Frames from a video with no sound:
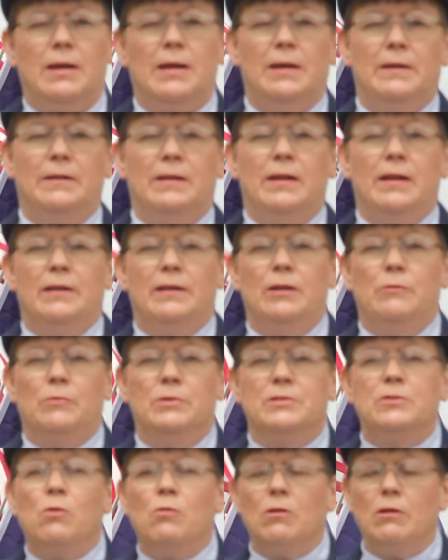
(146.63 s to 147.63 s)
And it
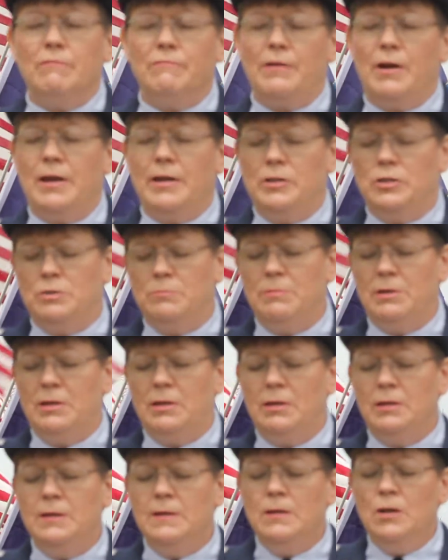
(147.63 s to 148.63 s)
was horrifying to
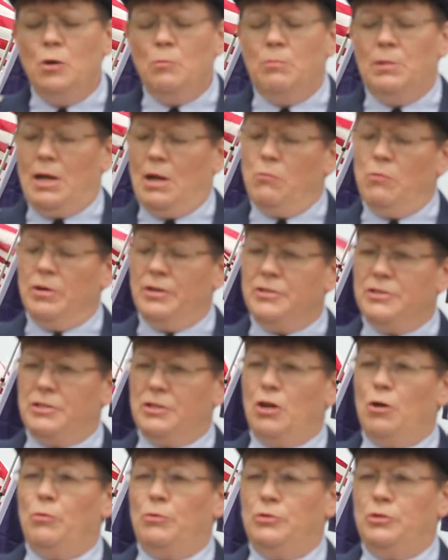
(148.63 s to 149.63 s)
me, but I wanted
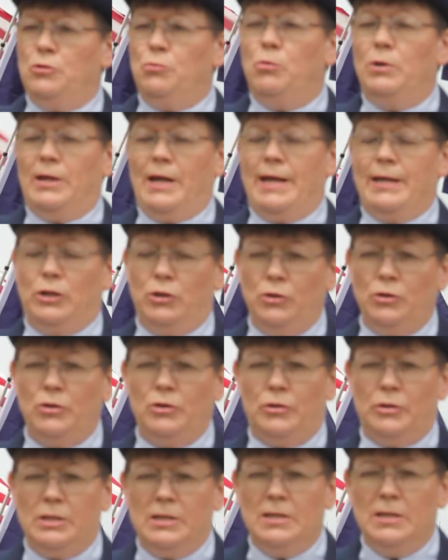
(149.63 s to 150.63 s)
to go and do what I
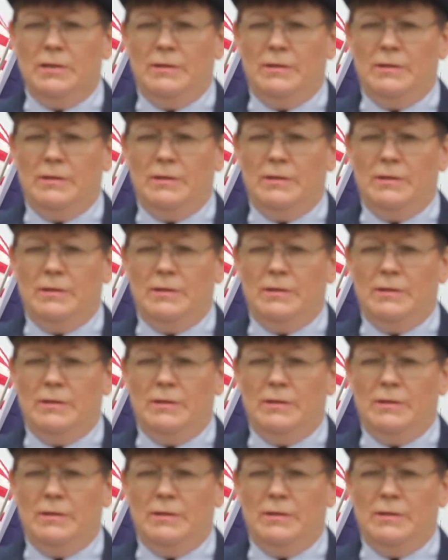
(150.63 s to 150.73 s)
could.